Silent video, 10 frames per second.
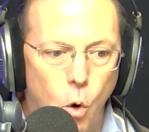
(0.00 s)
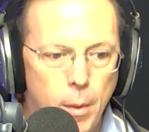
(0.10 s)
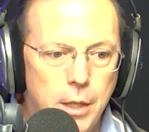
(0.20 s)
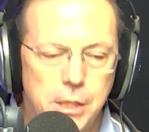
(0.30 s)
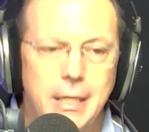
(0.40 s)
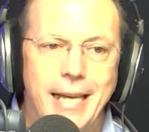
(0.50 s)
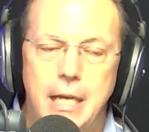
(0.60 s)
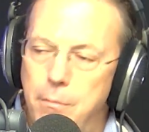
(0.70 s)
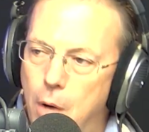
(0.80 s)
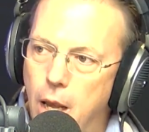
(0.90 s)
almost
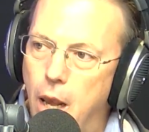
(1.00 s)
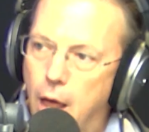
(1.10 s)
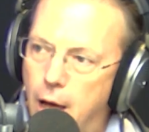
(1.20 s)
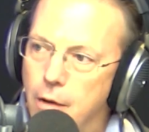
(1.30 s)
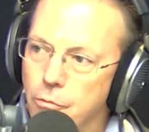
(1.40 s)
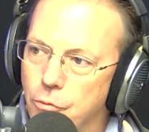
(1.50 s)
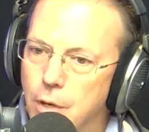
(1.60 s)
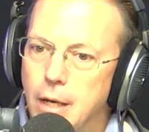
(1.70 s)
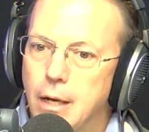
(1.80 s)
taking my life.